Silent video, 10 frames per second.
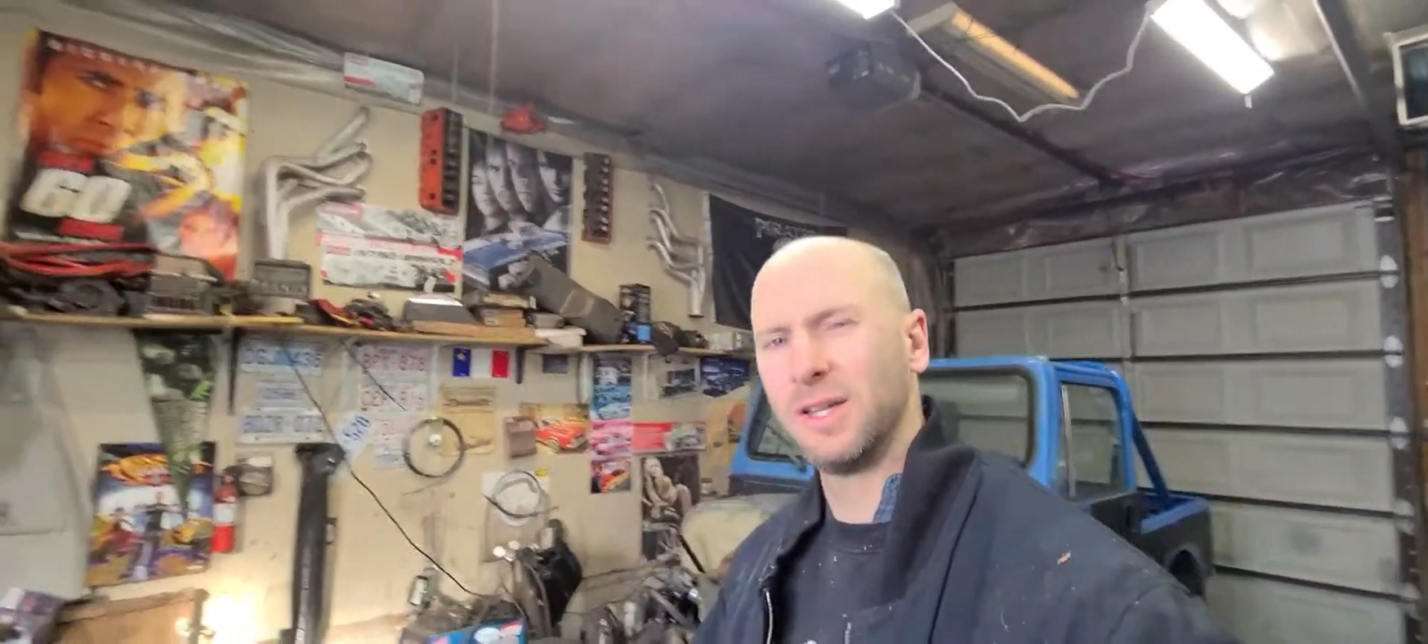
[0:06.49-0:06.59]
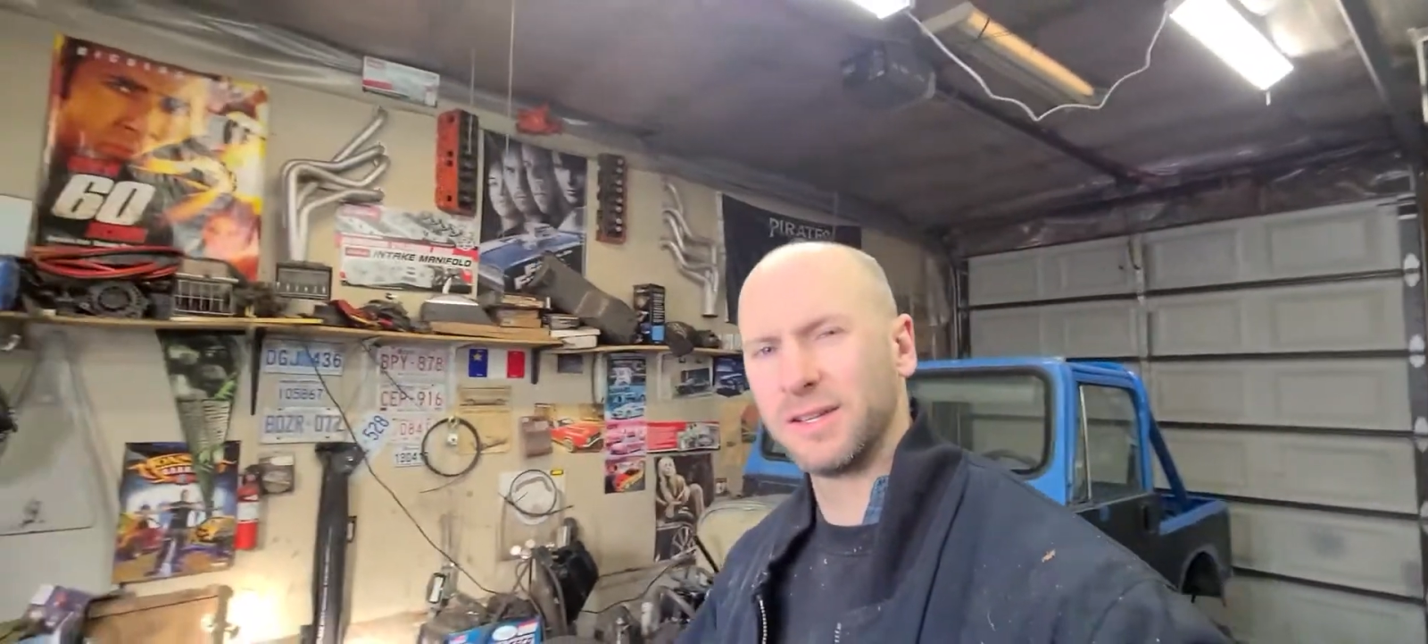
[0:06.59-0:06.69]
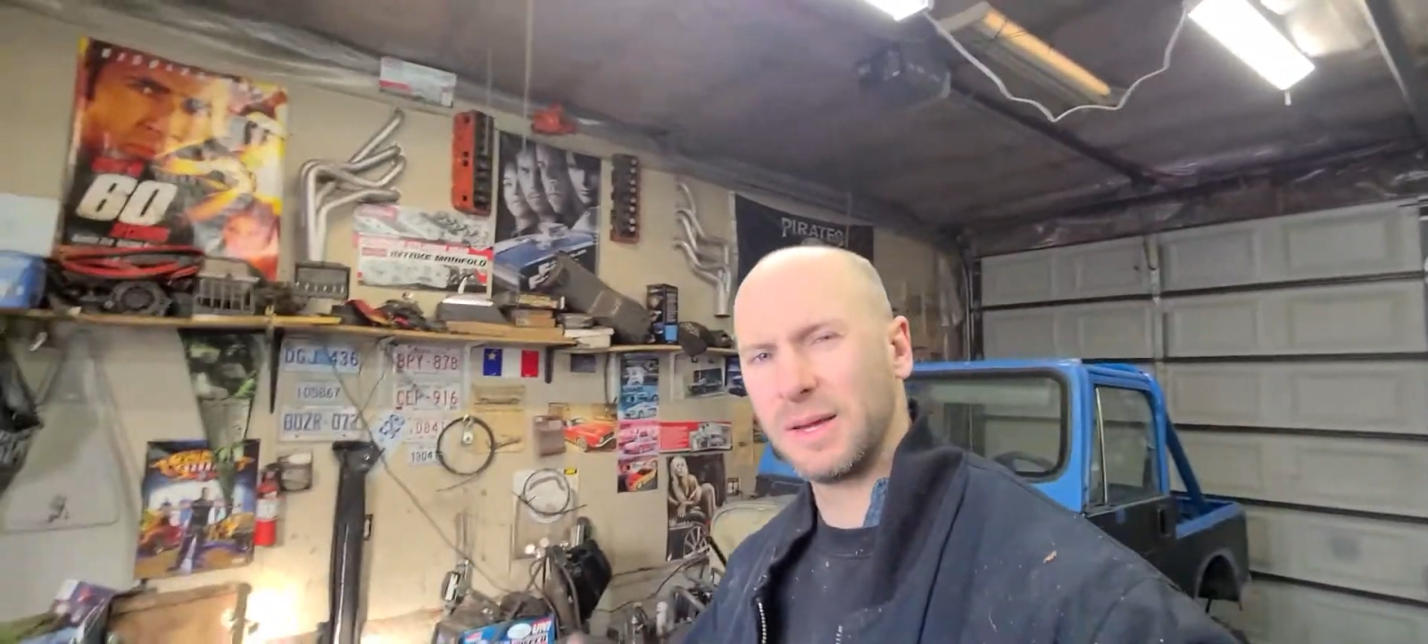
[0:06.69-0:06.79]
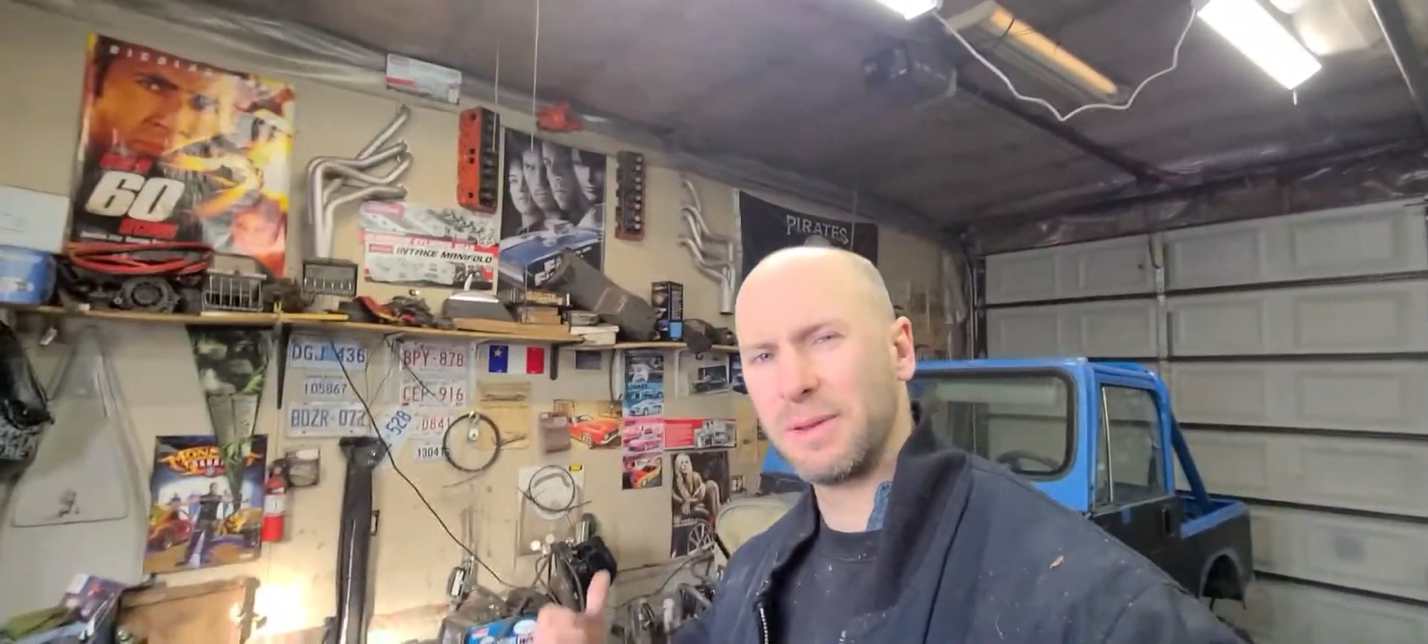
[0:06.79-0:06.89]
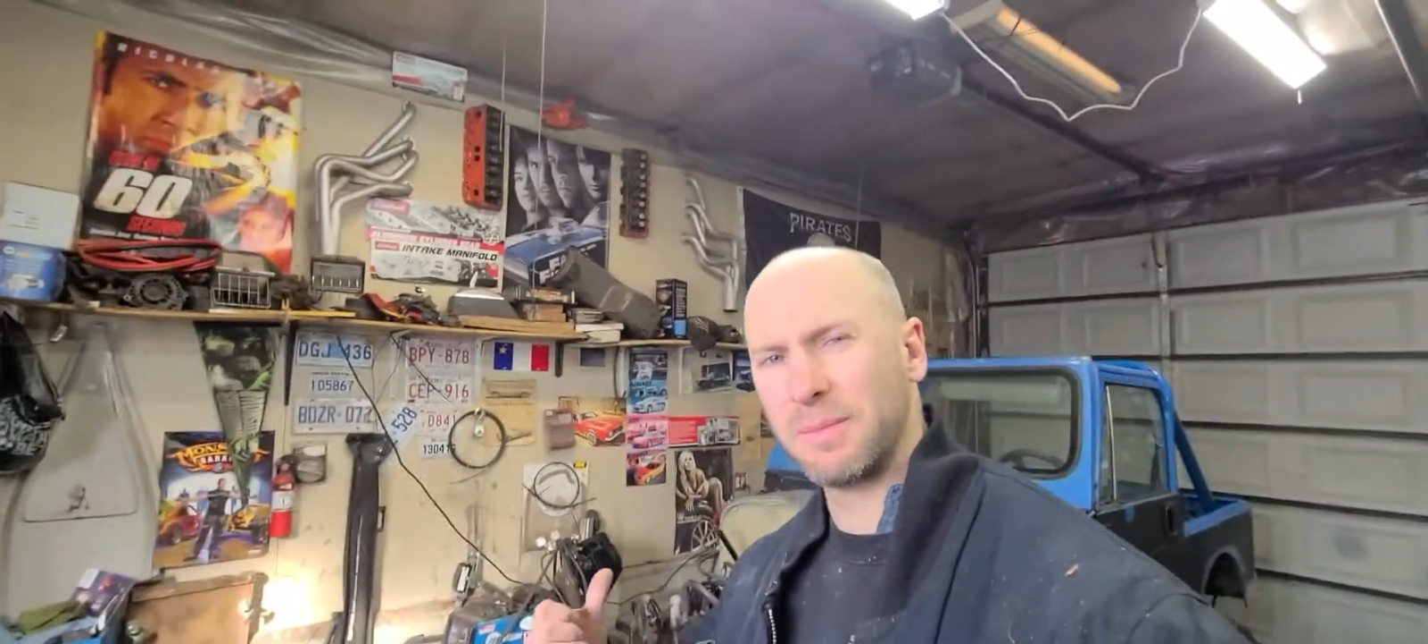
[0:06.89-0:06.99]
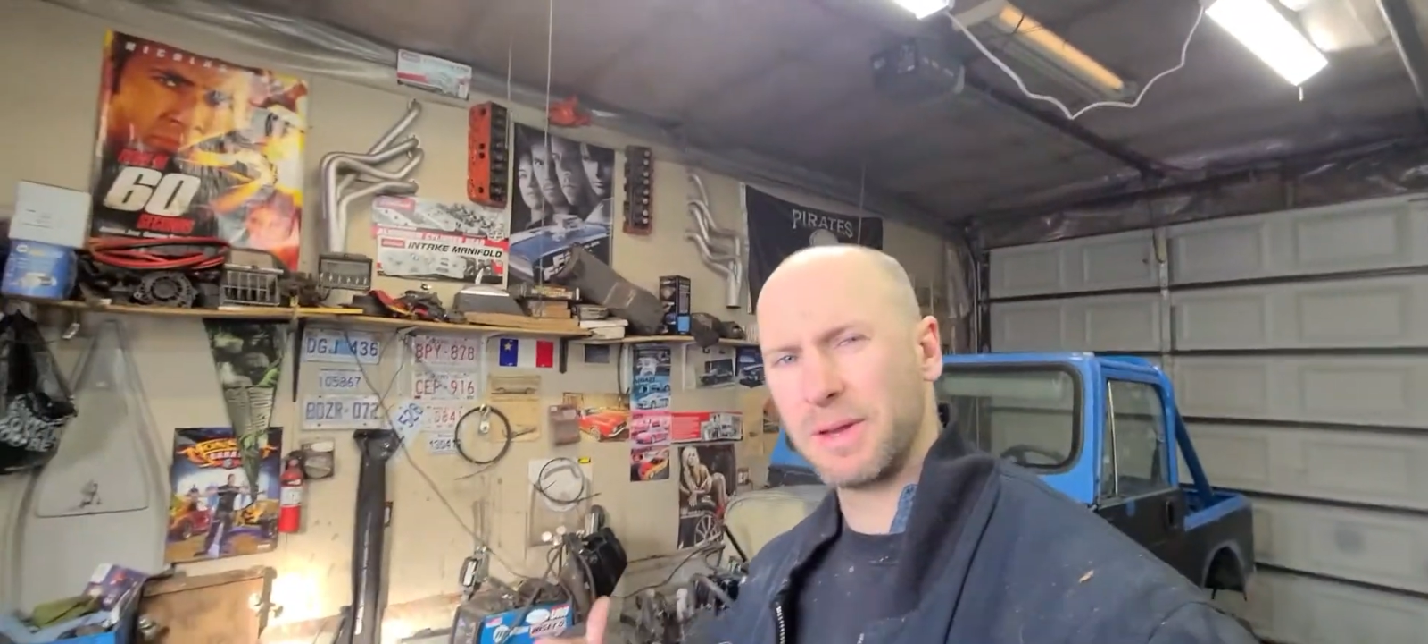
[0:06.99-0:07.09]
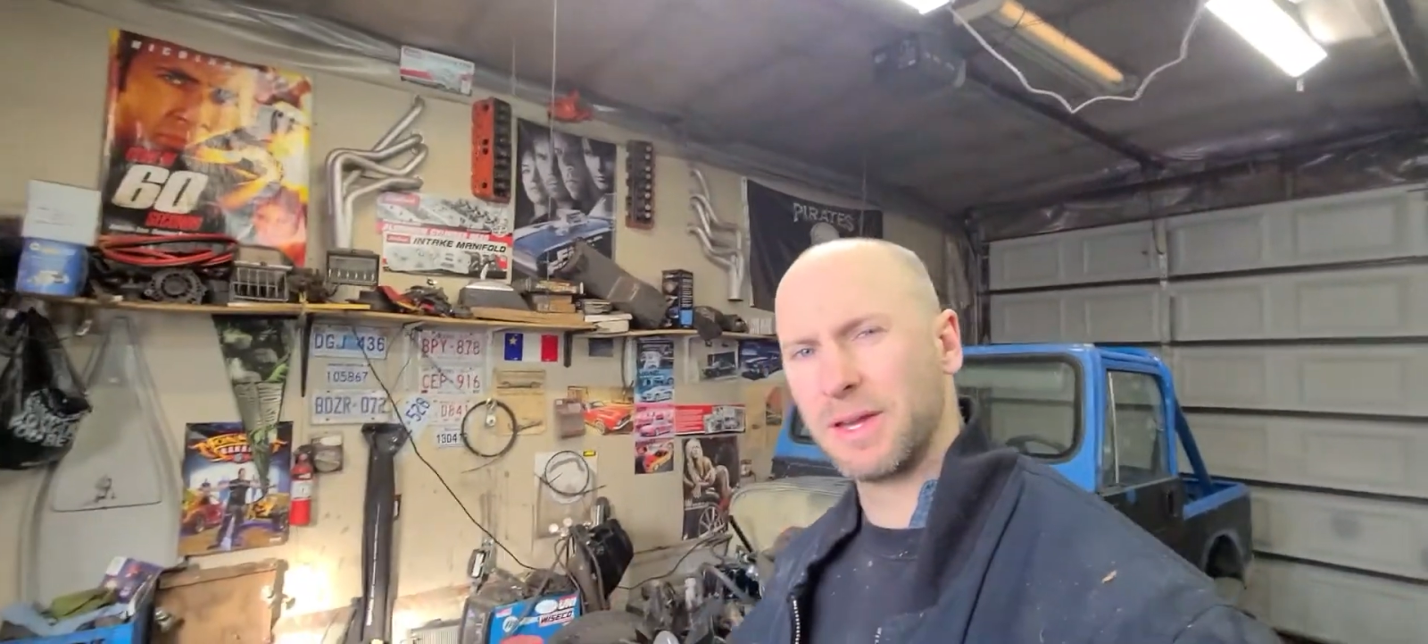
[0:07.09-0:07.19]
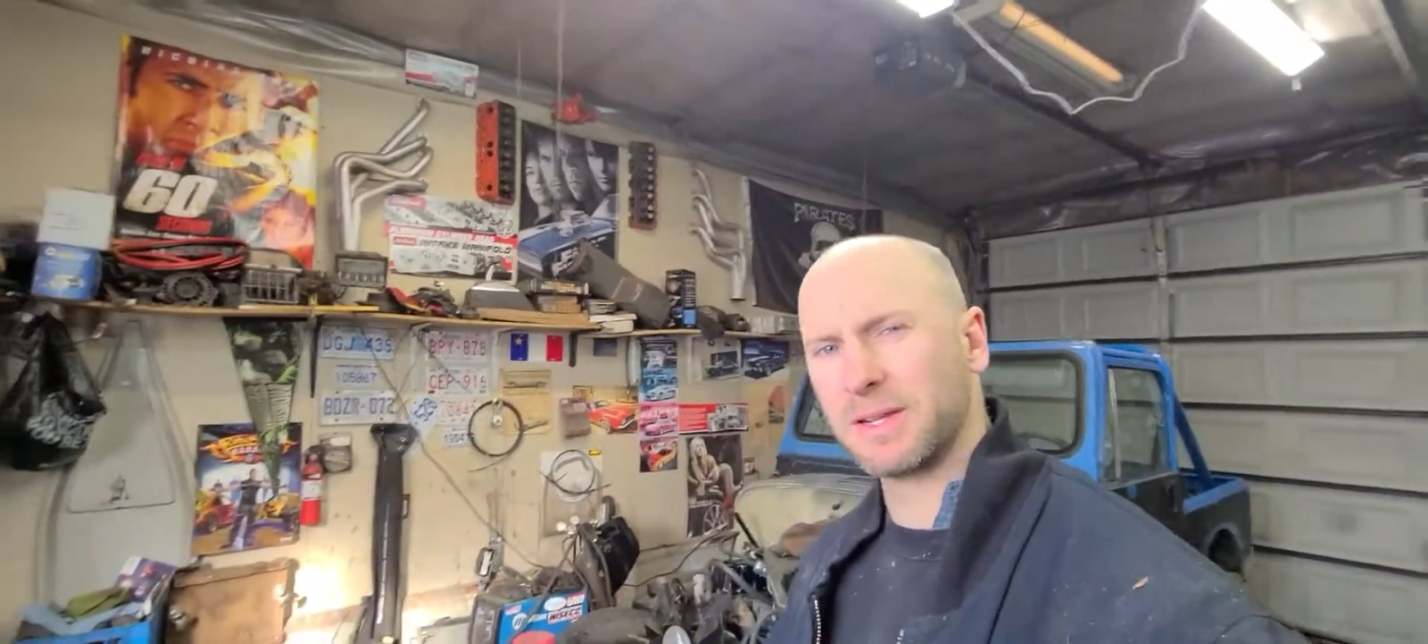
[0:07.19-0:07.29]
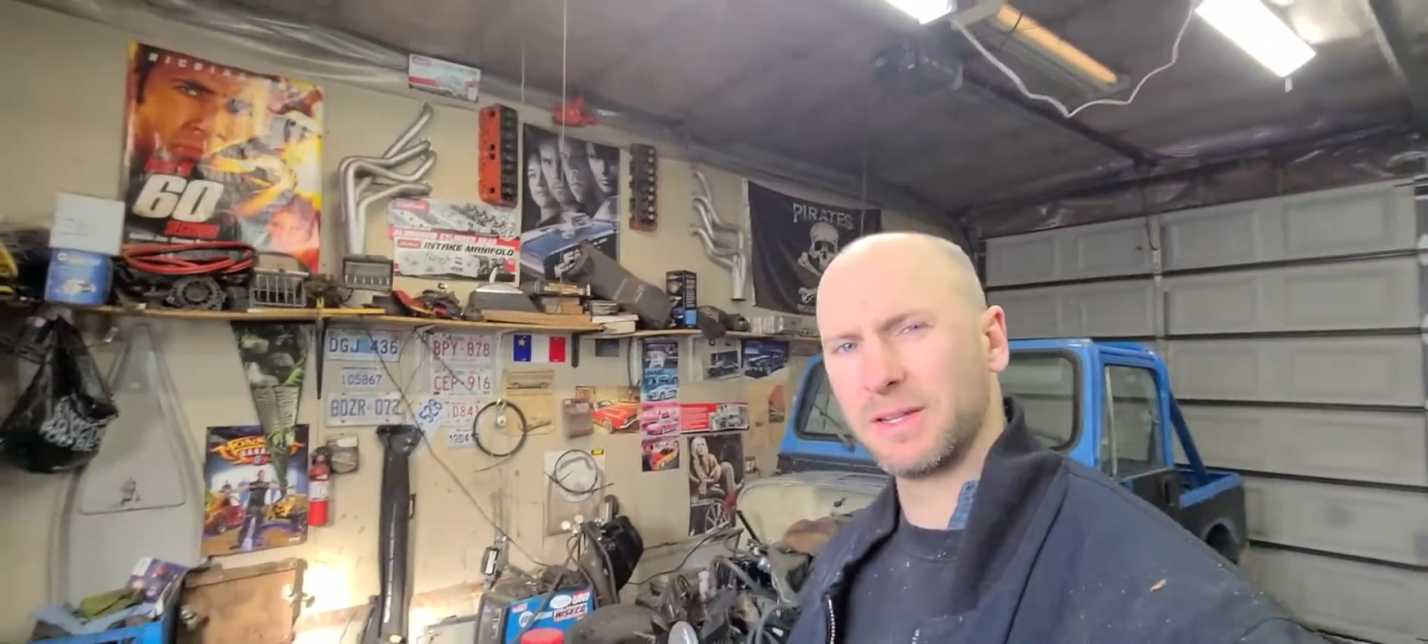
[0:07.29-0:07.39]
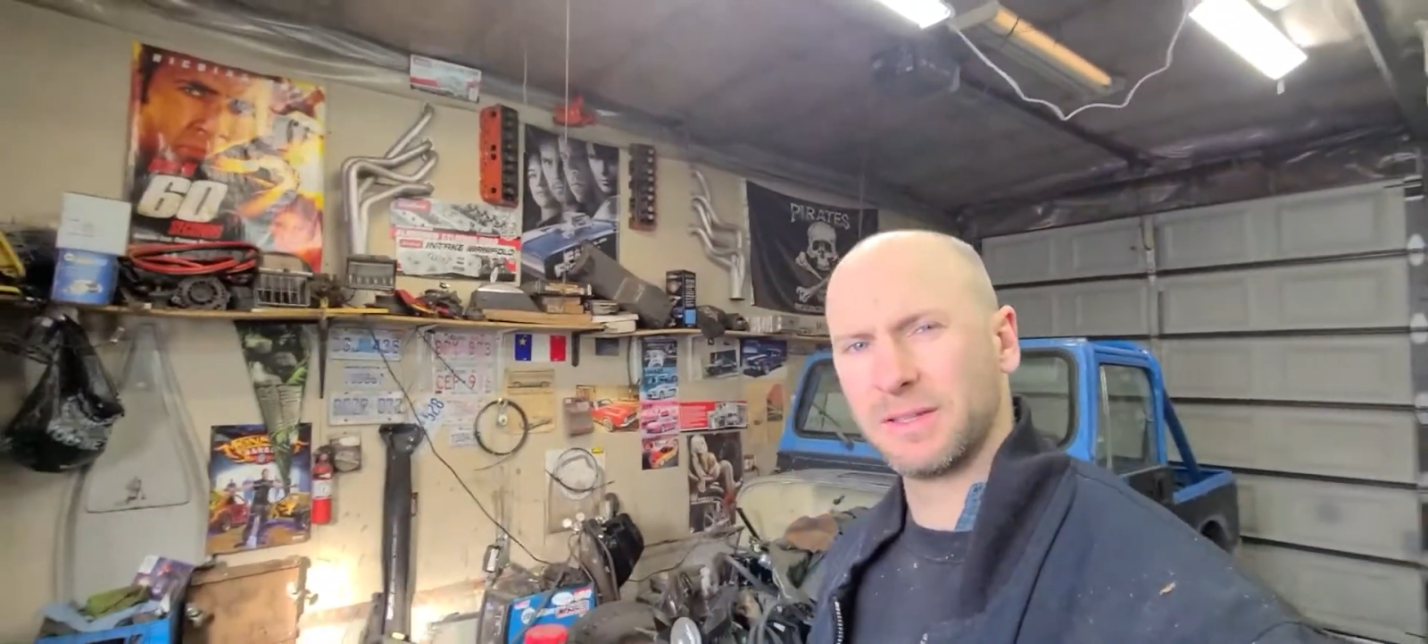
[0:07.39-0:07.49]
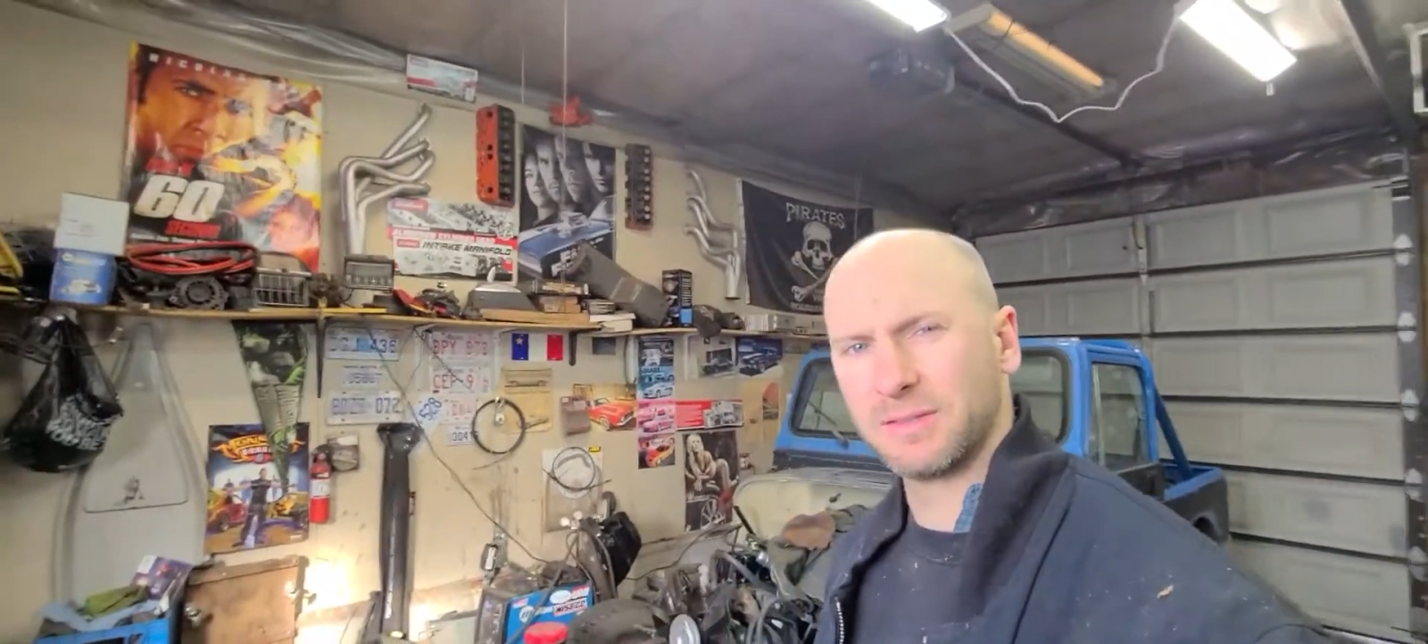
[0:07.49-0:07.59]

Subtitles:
time to get back on this